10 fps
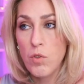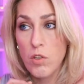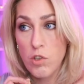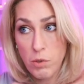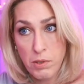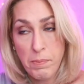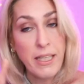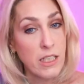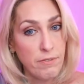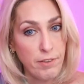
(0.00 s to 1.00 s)
She was
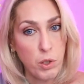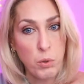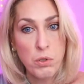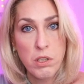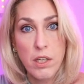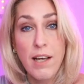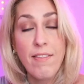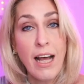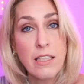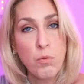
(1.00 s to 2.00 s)
being difficult.
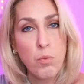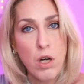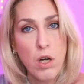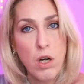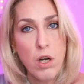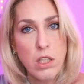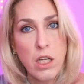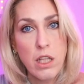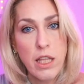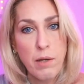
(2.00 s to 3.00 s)
That's the word
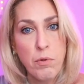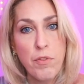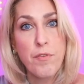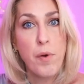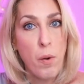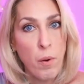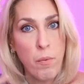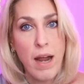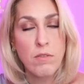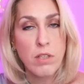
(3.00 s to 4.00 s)
they would throw
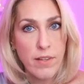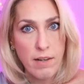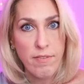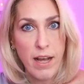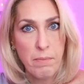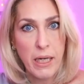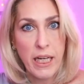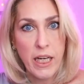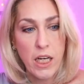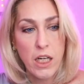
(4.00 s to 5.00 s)
around in that
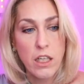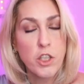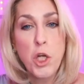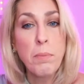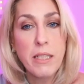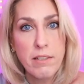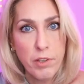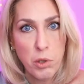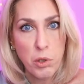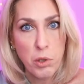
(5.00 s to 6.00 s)
family. Don't be
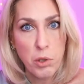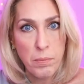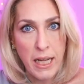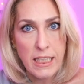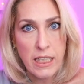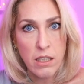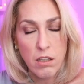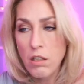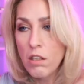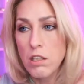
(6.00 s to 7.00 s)
difficult, Maddie.
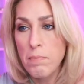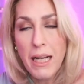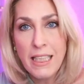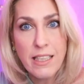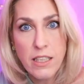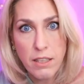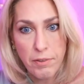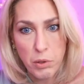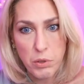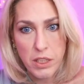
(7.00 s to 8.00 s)
Maddie's
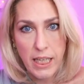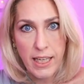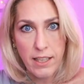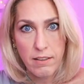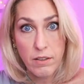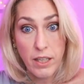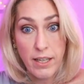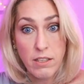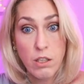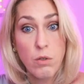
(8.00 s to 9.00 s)
difficult today.
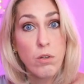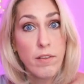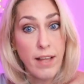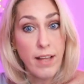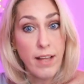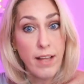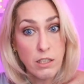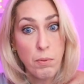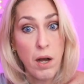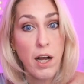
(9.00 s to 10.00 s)
Okay, so that's
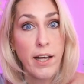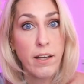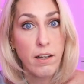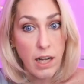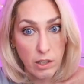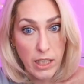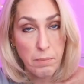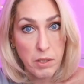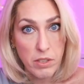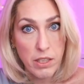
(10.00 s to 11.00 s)
why I'll keep
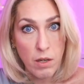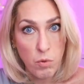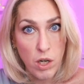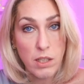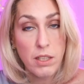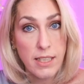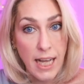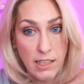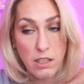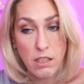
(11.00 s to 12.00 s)
using that word, because
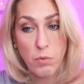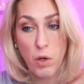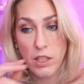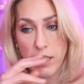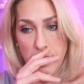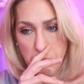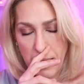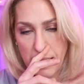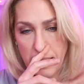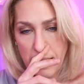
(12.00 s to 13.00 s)
that's the word that
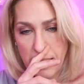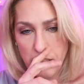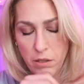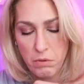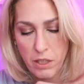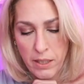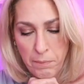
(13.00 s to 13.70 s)
Maddie's using.